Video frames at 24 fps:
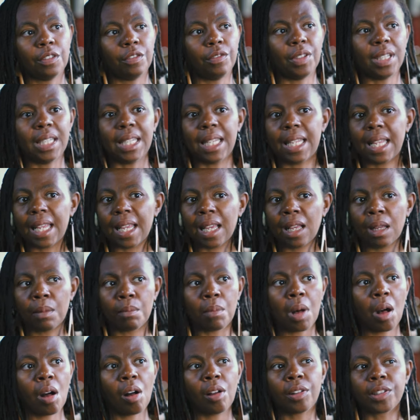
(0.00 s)
veneer,
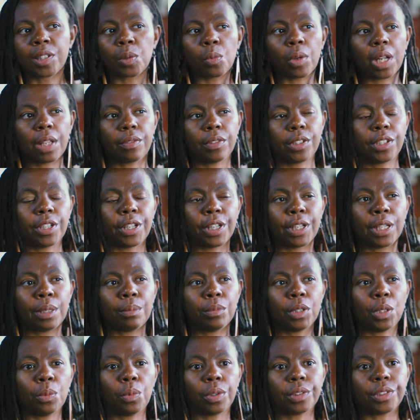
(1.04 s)
mask, whatever
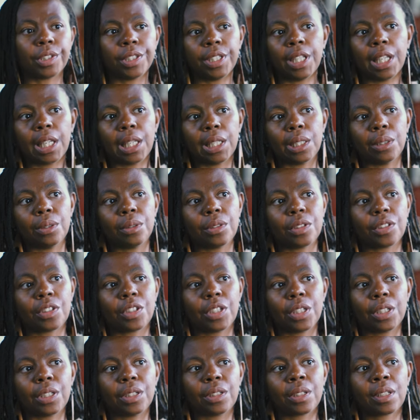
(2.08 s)
term you want to use,
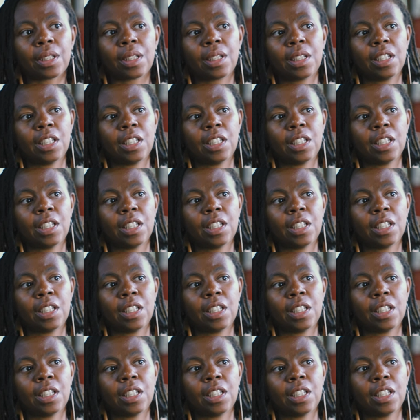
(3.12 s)
to,